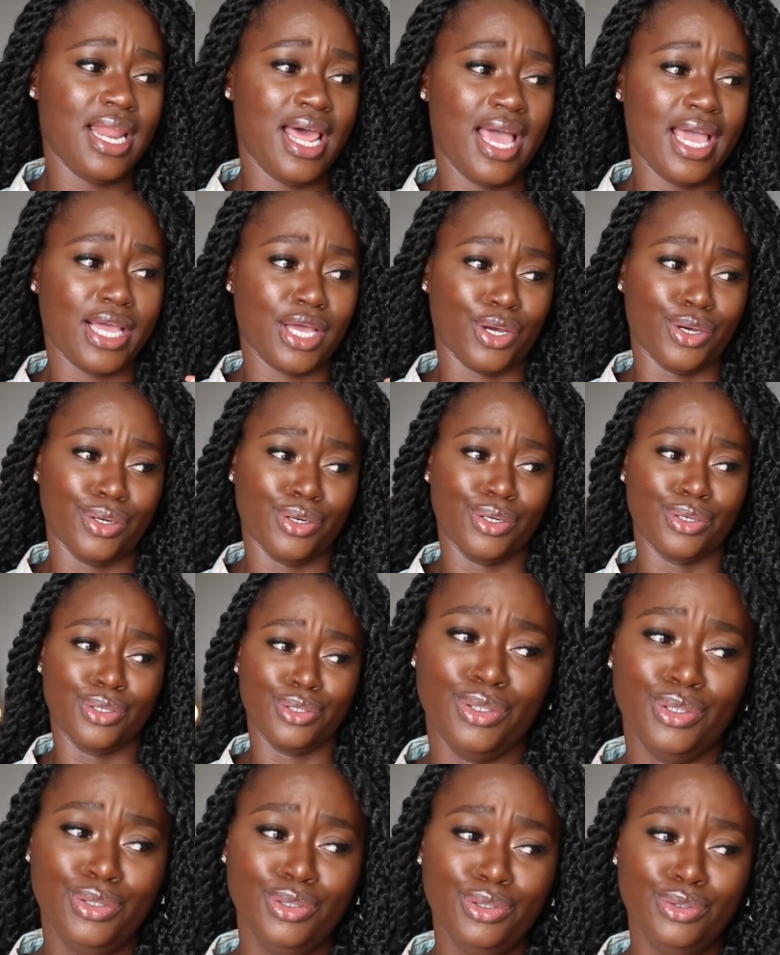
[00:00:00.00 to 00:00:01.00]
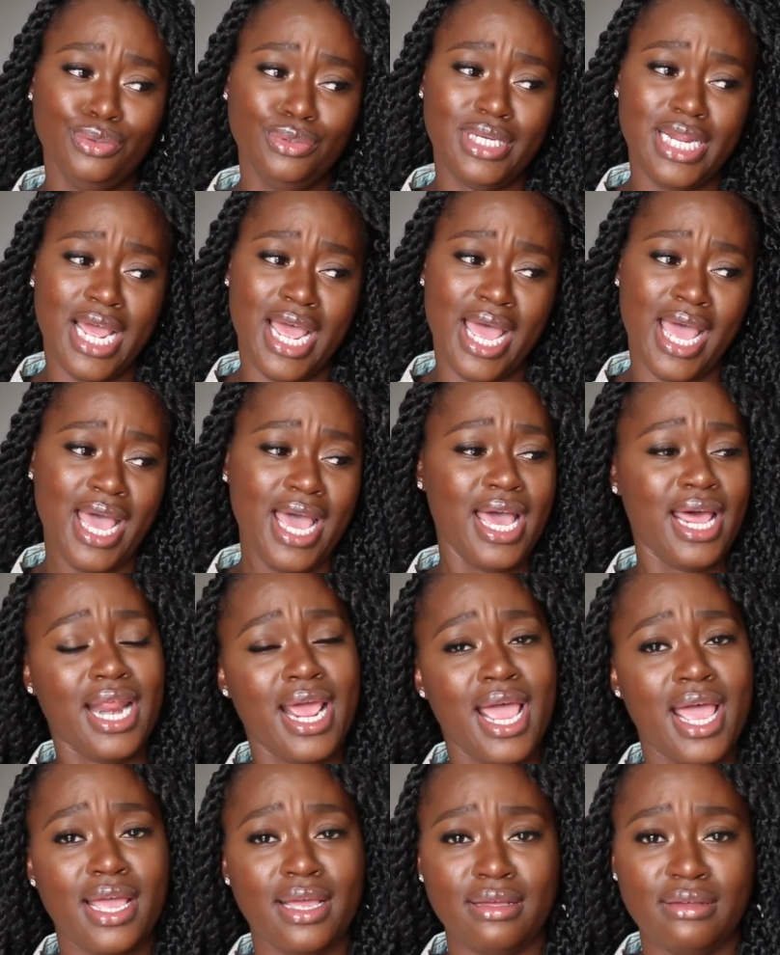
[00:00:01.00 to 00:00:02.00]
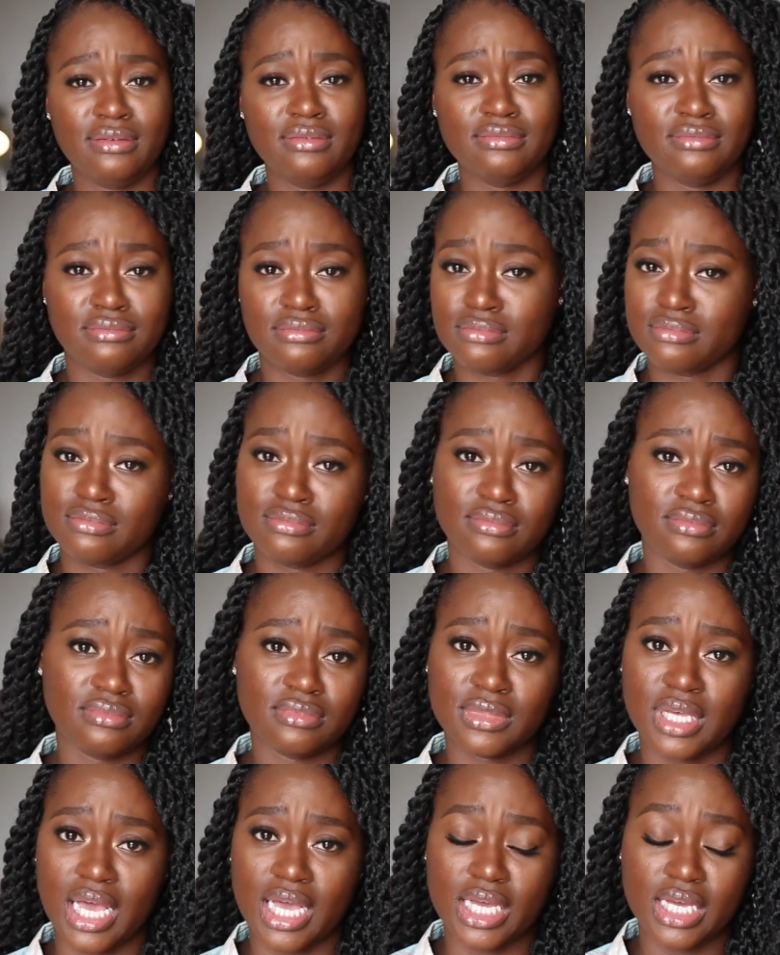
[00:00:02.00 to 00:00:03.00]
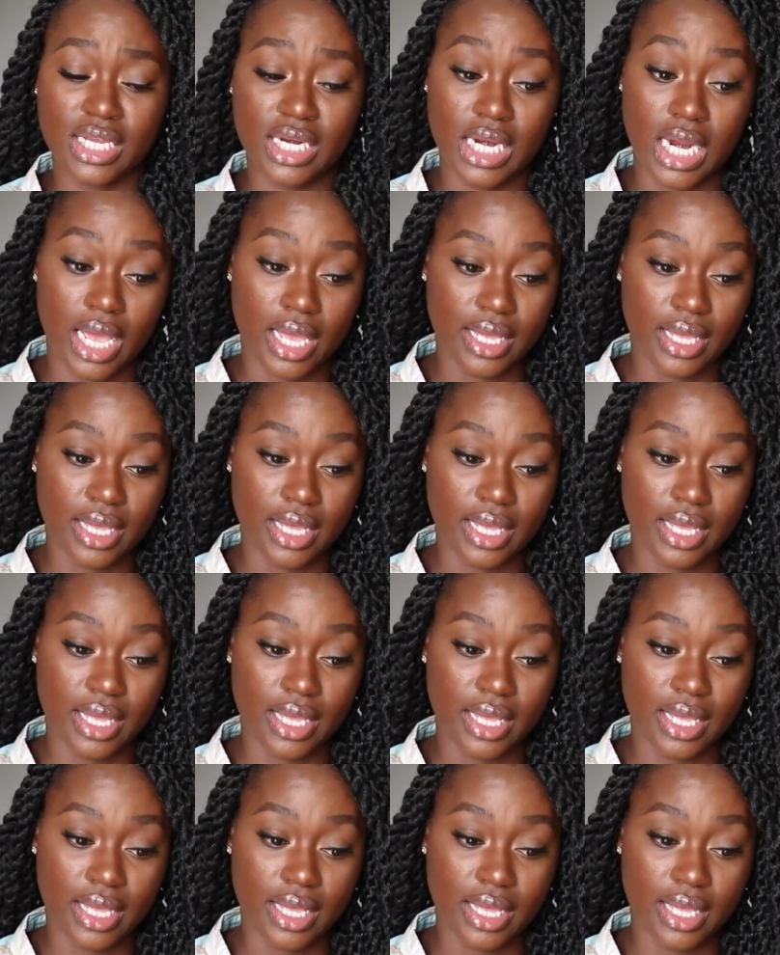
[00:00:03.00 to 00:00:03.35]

like who daddy. I could